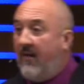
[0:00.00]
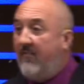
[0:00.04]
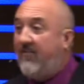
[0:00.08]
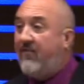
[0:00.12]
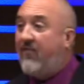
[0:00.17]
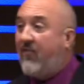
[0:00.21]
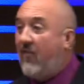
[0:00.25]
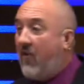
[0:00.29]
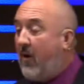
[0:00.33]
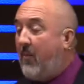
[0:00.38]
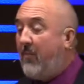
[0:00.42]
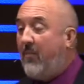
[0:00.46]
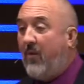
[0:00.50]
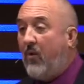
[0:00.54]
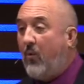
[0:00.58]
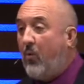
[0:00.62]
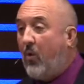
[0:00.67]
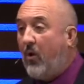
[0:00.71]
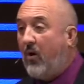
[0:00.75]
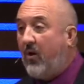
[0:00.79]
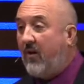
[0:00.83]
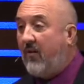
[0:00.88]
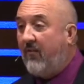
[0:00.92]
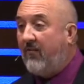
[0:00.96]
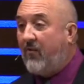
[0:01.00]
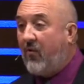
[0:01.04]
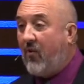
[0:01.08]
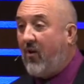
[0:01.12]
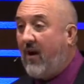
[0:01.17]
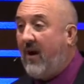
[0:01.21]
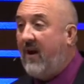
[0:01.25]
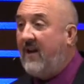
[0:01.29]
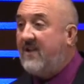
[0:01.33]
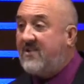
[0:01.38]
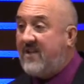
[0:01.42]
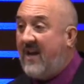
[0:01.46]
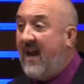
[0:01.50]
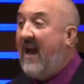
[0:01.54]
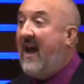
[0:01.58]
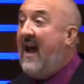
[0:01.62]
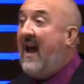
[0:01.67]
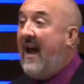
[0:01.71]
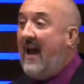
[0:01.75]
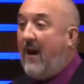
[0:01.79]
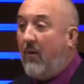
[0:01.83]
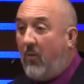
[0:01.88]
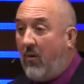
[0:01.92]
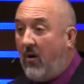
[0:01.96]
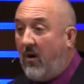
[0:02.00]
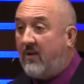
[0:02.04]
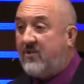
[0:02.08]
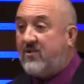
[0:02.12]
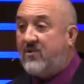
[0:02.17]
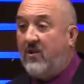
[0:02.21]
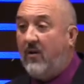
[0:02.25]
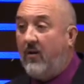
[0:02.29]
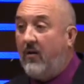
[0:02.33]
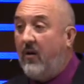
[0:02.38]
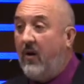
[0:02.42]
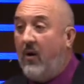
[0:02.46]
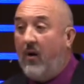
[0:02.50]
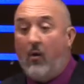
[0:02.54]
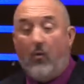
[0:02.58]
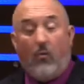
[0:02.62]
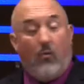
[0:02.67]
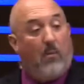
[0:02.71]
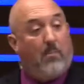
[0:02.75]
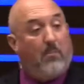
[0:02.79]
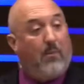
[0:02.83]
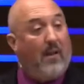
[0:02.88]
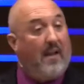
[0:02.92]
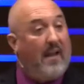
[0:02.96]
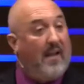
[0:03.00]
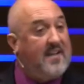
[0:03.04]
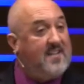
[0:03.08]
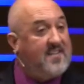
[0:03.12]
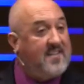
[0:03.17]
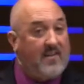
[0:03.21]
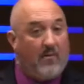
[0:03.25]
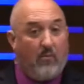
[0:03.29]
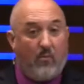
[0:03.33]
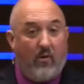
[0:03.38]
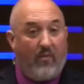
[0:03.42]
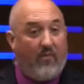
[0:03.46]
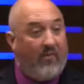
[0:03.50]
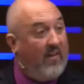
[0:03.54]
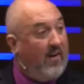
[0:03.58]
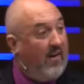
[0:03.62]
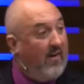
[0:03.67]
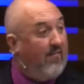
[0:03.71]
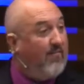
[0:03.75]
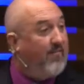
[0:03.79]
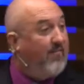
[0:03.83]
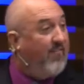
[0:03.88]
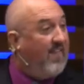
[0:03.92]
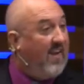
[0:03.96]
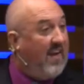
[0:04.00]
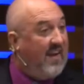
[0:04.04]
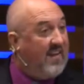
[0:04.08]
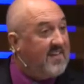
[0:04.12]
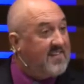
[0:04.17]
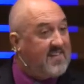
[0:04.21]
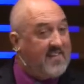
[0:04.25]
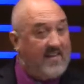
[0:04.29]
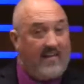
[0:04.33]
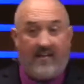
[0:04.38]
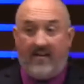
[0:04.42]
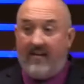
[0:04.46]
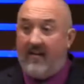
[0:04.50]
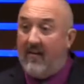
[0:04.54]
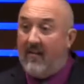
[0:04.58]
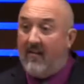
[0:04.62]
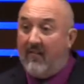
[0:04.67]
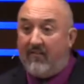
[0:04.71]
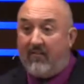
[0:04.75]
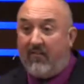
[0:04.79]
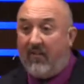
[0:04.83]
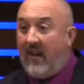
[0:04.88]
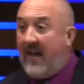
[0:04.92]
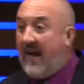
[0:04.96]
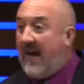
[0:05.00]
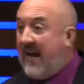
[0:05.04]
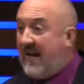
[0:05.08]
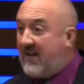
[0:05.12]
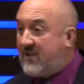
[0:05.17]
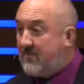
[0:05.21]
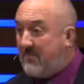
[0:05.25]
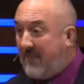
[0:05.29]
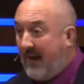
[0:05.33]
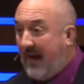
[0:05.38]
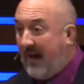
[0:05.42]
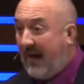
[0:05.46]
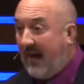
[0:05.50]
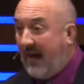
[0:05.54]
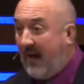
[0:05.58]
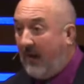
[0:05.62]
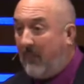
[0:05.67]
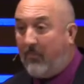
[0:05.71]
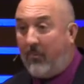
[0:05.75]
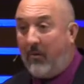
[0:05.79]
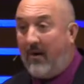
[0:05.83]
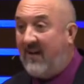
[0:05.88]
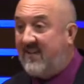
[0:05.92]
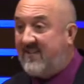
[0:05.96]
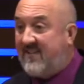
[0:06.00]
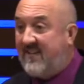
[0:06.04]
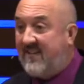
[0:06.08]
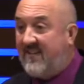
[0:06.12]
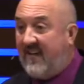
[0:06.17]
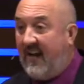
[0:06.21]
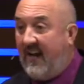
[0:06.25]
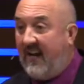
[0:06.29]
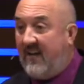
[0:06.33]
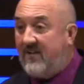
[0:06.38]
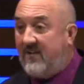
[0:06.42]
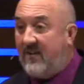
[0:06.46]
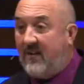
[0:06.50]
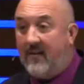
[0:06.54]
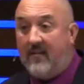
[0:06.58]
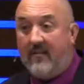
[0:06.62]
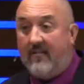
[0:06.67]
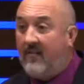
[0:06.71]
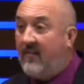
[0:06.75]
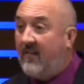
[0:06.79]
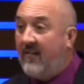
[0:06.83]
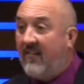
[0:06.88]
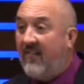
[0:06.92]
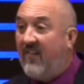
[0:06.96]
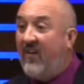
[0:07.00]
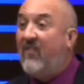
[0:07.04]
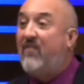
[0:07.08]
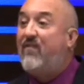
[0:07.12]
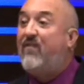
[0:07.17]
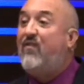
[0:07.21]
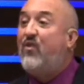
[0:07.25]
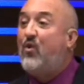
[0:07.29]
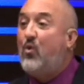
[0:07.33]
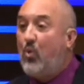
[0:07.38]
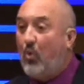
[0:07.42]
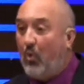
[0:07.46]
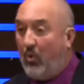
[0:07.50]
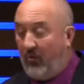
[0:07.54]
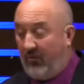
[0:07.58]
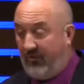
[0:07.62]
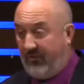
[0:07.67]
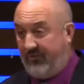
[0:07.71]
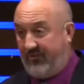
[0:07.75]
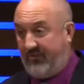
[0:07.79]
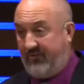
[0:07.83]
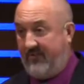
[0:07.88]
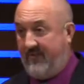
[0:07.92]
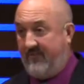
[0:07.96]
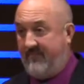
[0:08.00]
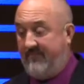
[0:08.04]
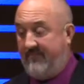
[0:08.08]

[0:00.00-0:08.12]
from the work of Christ and wants to replace it with their fancy flashbang presentation, they're fools.